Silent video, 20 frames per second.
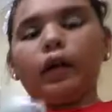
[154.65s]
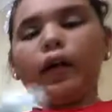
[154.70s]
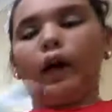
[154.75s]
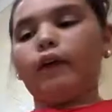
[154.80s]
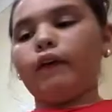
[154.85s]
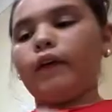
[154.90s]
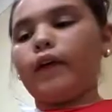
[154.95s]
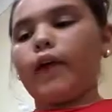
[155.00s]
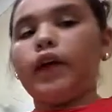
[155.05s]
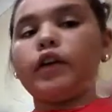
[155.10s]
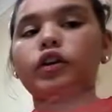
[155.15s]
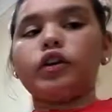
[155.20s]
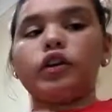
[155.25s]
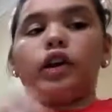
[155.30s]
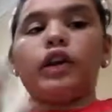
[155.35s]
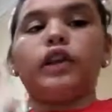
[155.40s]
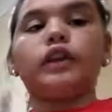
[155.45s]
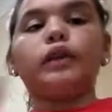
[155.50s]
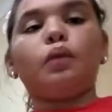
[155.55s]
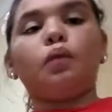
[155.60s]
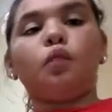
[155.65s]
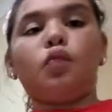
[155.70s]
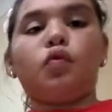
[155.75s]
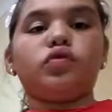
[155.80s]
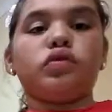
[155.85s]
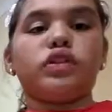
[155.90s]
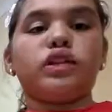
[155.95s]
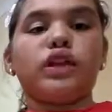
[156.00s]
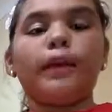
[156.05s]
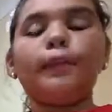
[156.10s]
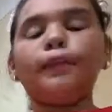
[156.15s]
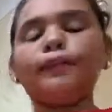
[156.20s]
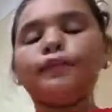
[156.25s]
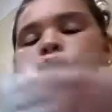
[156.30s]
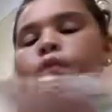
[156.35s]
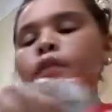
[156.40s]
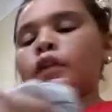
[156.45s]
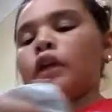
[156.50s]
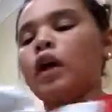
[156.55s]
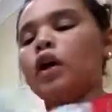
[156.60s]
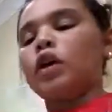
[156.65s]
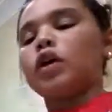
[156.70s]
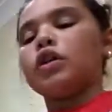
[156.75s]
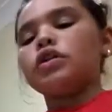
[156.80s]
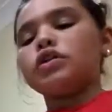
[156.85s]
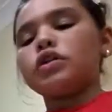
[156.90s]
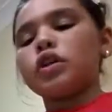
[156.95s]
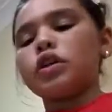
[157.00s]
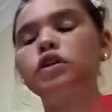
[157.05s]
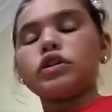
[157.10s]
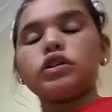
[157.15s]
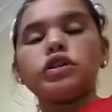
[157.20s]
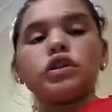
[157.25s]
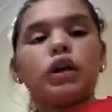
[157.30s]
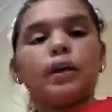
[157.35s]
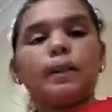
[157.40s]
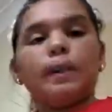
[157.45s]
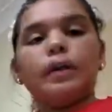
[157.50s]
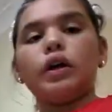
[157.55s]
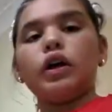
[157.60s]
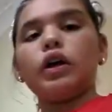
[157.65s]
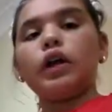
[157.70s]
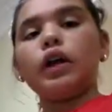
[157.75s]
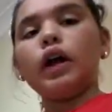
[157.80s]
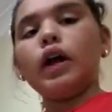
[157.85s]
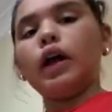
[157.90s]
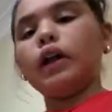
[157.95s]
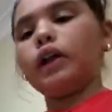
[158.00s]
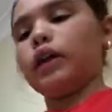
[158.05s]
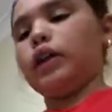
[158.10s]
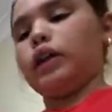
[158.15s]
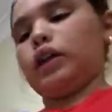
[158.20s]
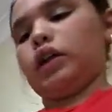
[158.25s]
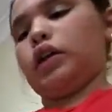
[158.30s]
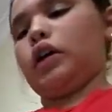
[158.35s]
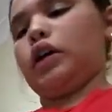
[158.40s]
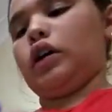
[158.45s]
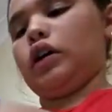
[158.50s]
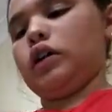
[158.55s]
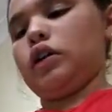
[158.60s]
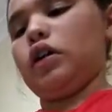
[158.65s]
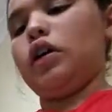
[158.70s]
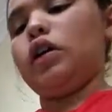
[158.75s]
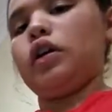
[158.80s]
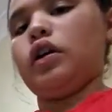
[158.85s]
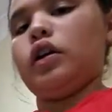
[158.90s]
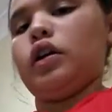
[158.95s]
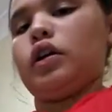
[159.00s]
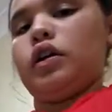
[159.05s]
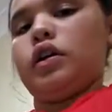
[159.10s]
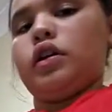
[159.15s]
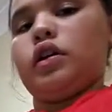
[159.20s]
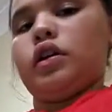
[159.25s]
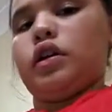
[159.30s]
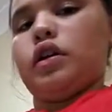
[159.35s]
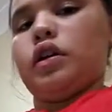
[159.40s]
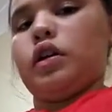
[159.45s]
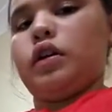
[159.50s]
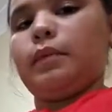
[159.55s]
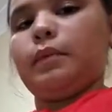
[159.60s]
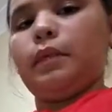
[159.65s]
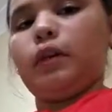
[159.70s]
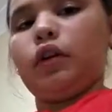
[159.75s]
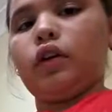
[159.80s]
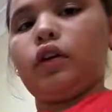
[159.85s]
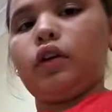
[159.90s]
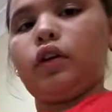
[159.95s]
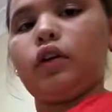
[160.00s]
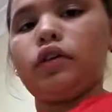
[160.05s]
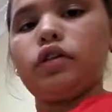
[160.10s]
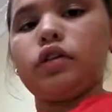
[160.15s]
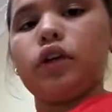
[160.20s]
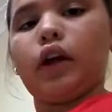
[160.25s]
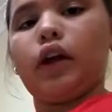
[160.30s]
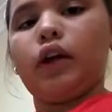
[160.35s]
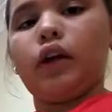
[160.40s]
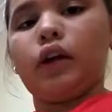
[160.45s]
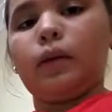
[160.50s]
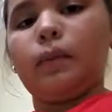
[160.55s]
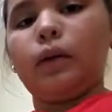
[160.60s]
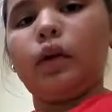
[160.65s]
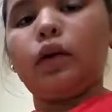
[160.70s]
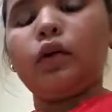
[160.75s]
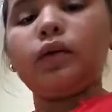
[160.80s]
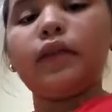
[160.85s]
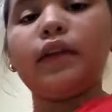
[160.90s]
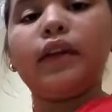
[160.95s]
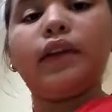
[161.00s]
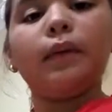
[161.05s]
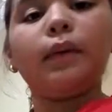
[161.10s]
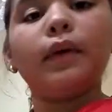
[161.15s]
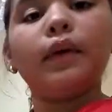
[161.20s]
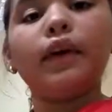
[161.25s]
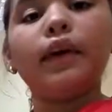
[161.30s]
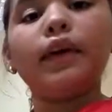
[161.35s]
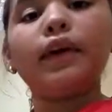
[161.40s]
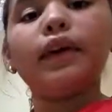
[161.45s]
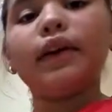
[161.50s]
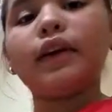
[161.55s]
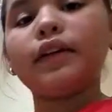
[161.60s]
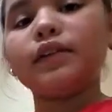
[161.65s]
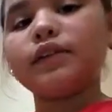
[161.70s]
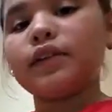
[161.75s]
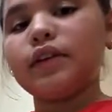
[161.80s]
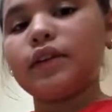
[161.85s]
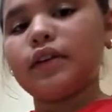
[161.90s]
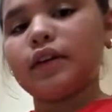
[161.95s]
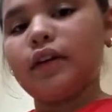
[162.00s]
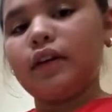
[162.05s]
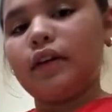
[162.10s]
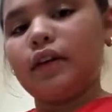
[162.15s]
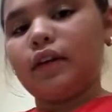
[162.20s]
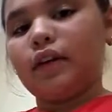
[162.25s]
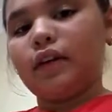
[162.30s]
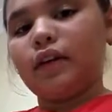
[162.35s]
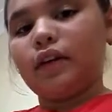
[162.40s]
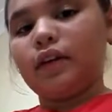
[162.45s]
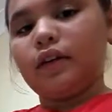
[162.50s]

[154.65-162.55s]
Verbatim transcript: glove, and you need some water. So I'm just gonna put it under here, and I'm gonna Oh, this one I can actually see.